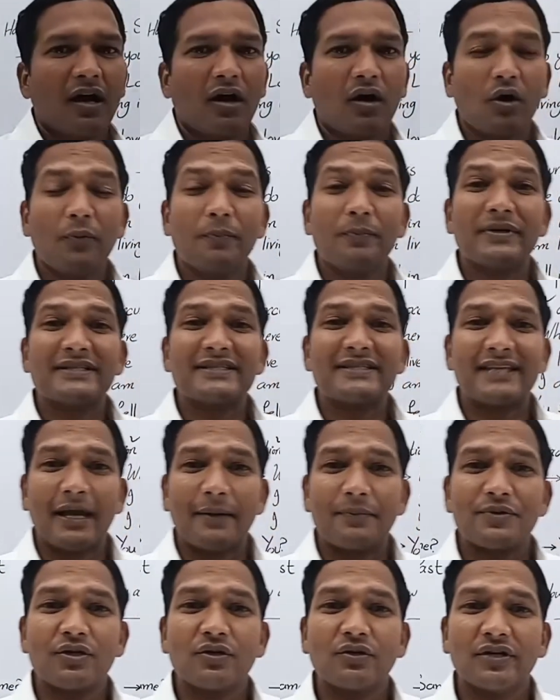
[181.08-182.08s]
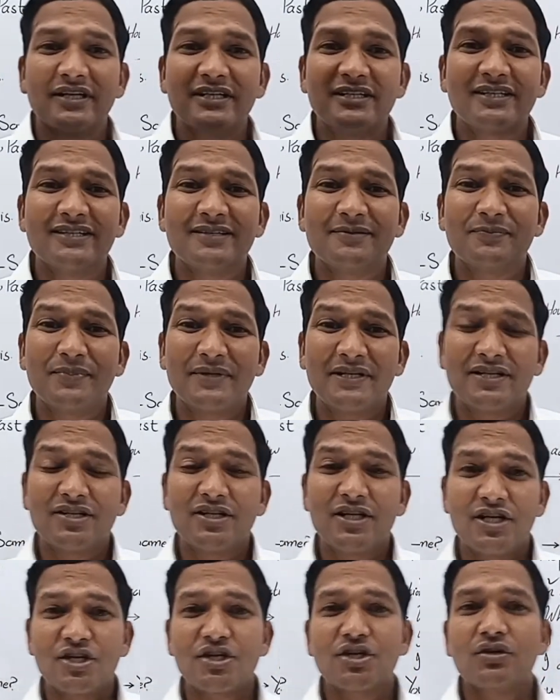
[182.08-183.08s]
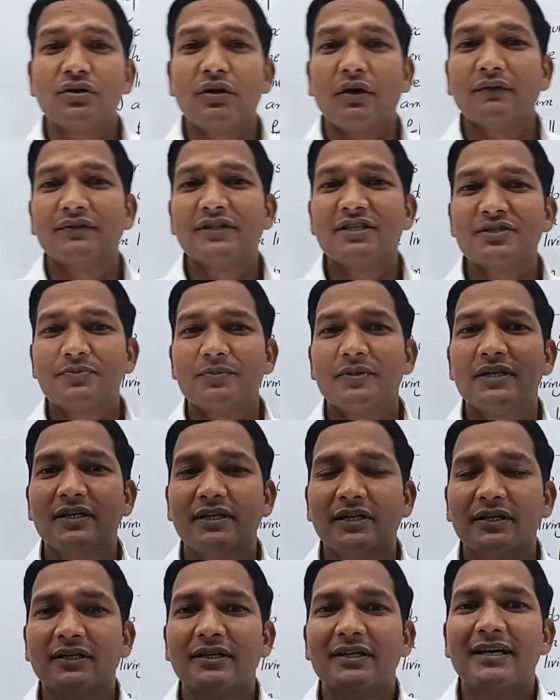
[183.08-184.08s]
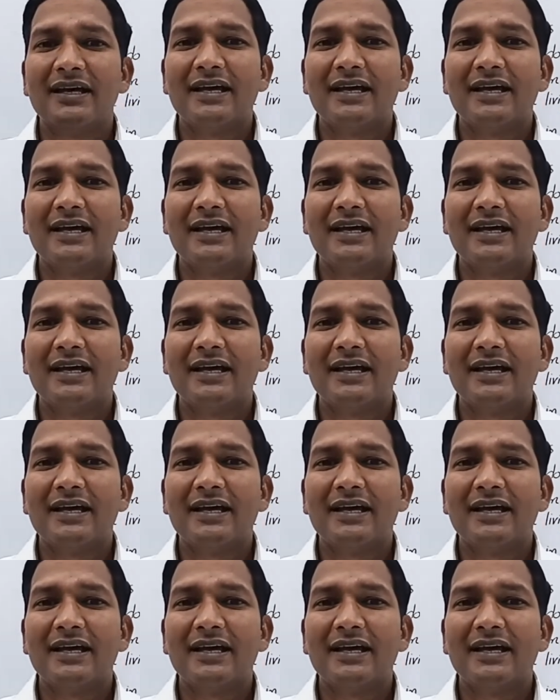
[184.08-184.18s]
or perceptual interpretation of the speaker.